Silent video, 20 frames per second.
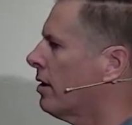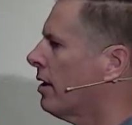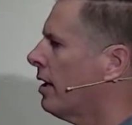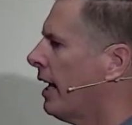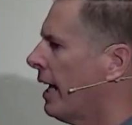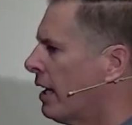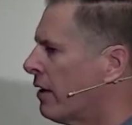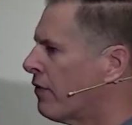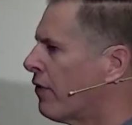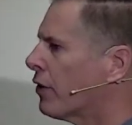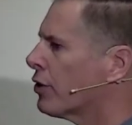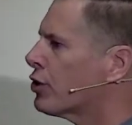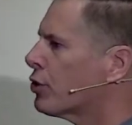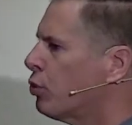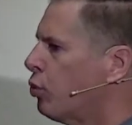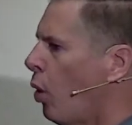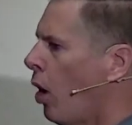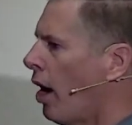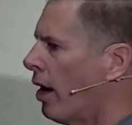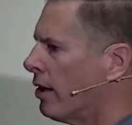in verse
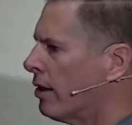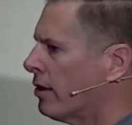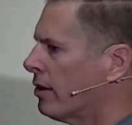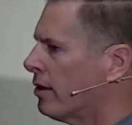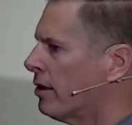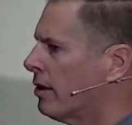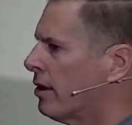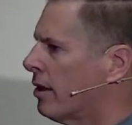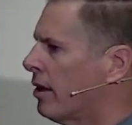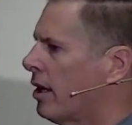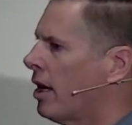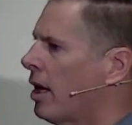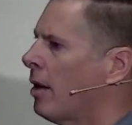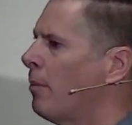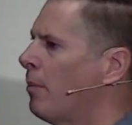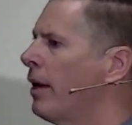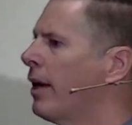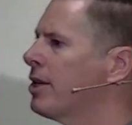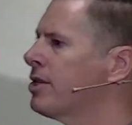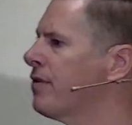1
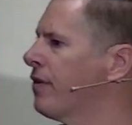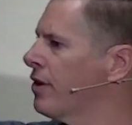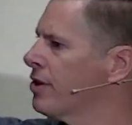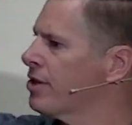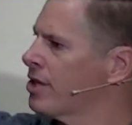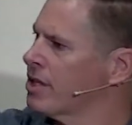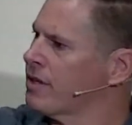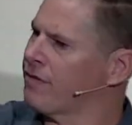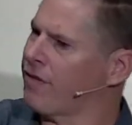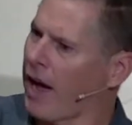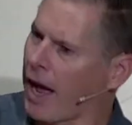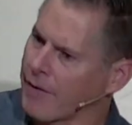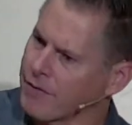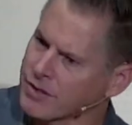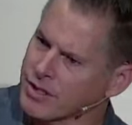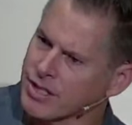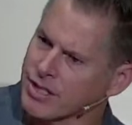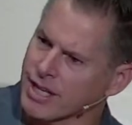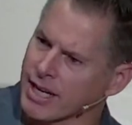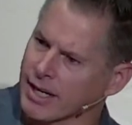because verses 5 and
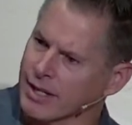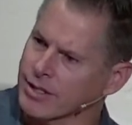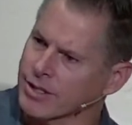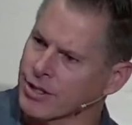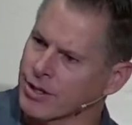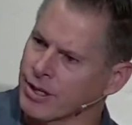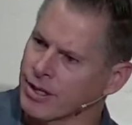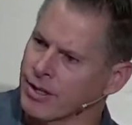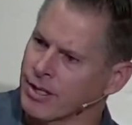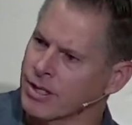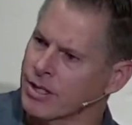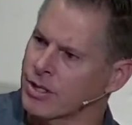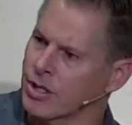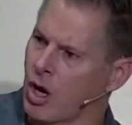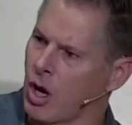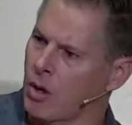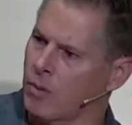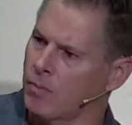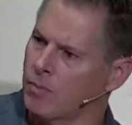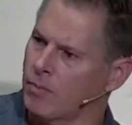6 are in this
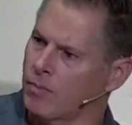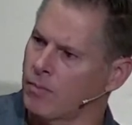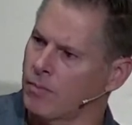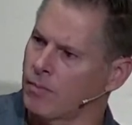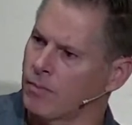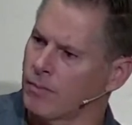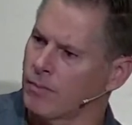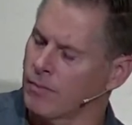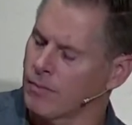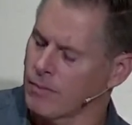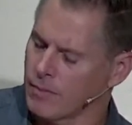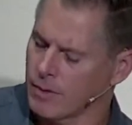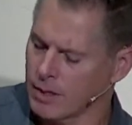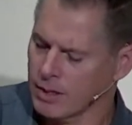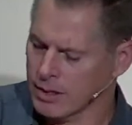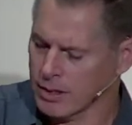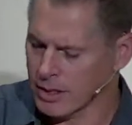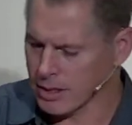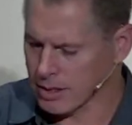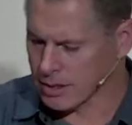psalm.
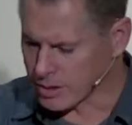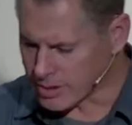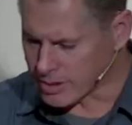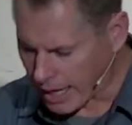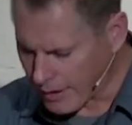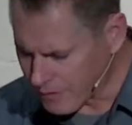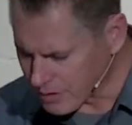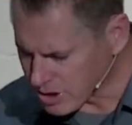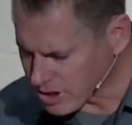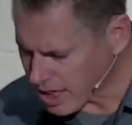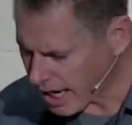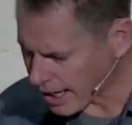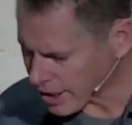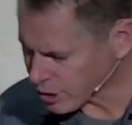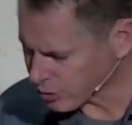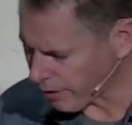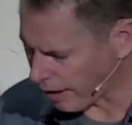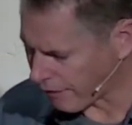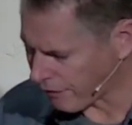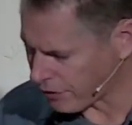David takes
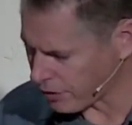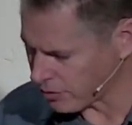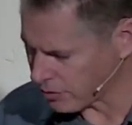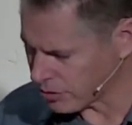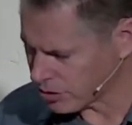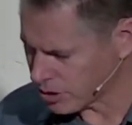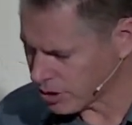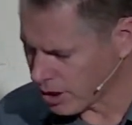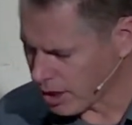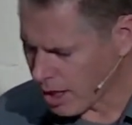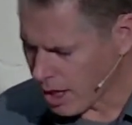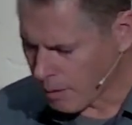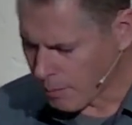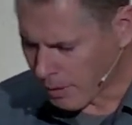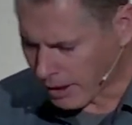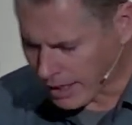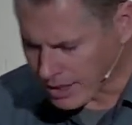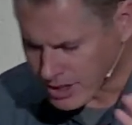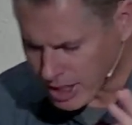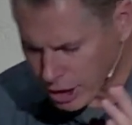refuge
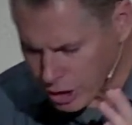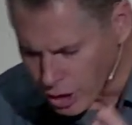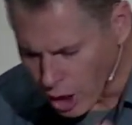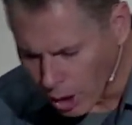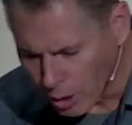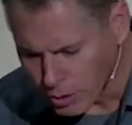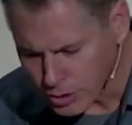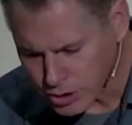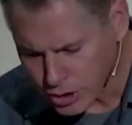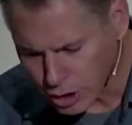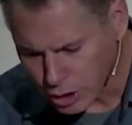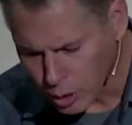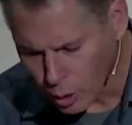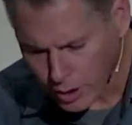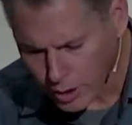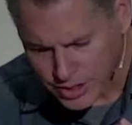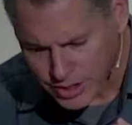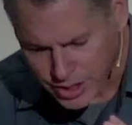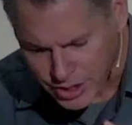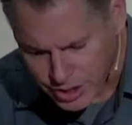because he knows the
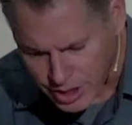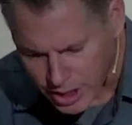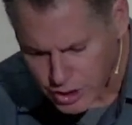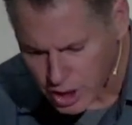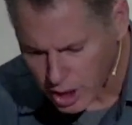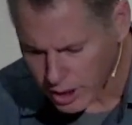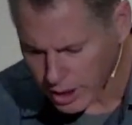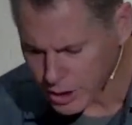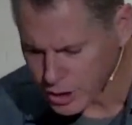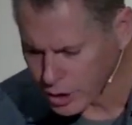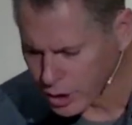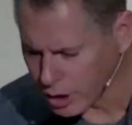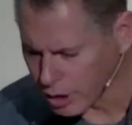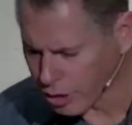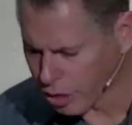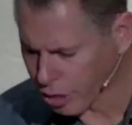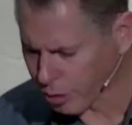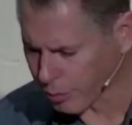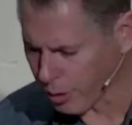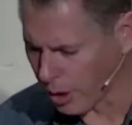Lord sits on his
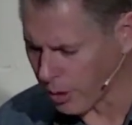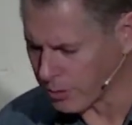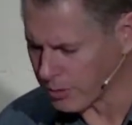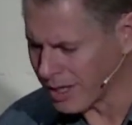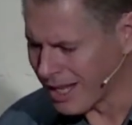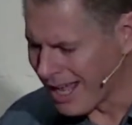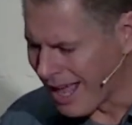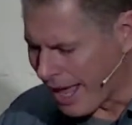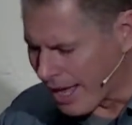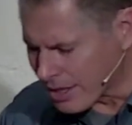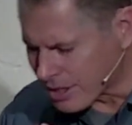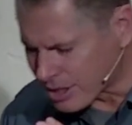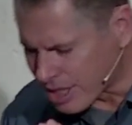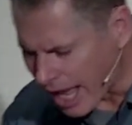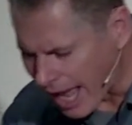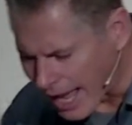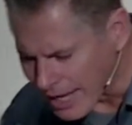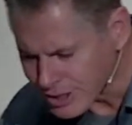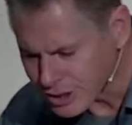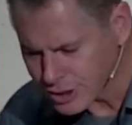good throne,
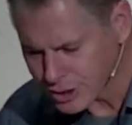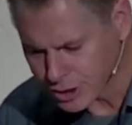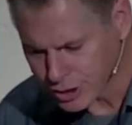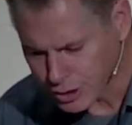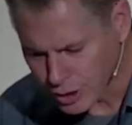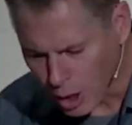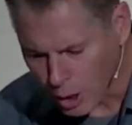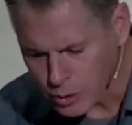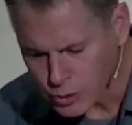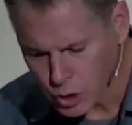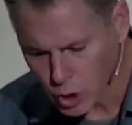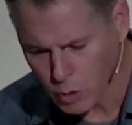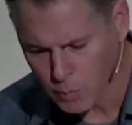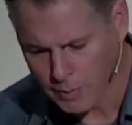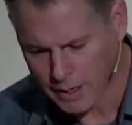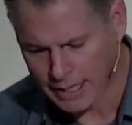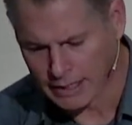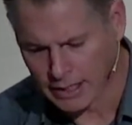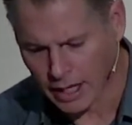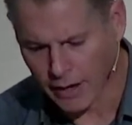tests those whom
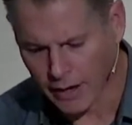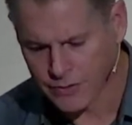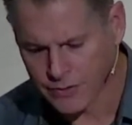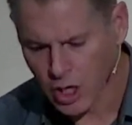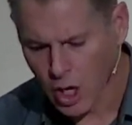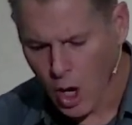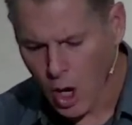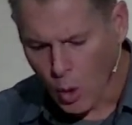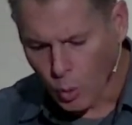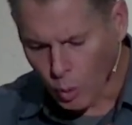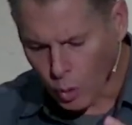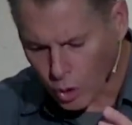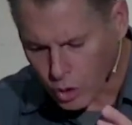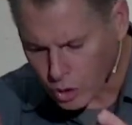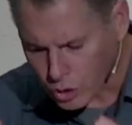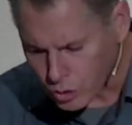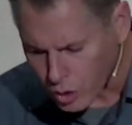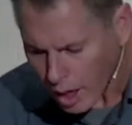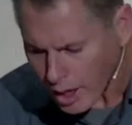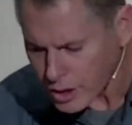he loves, will
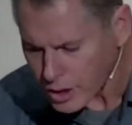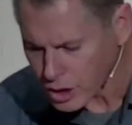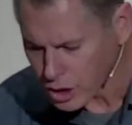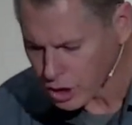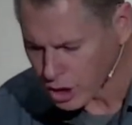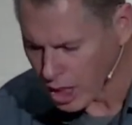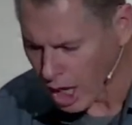crush the